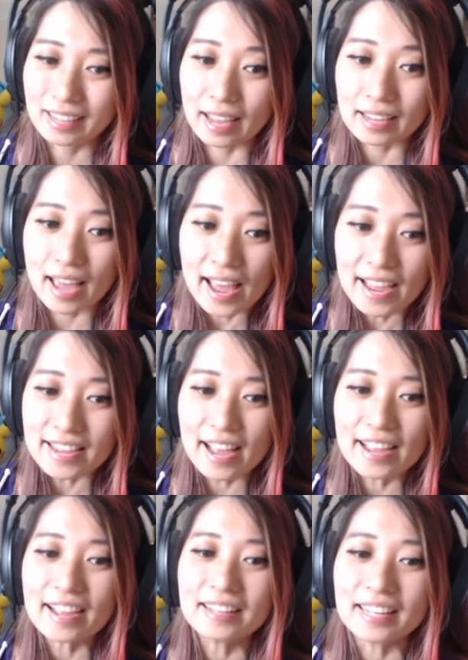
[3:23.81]
Hey, hey, hey,
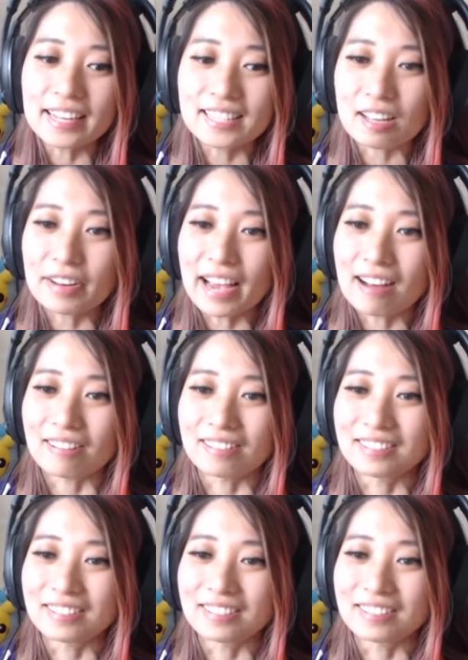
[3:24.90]
hey Lee, slow down.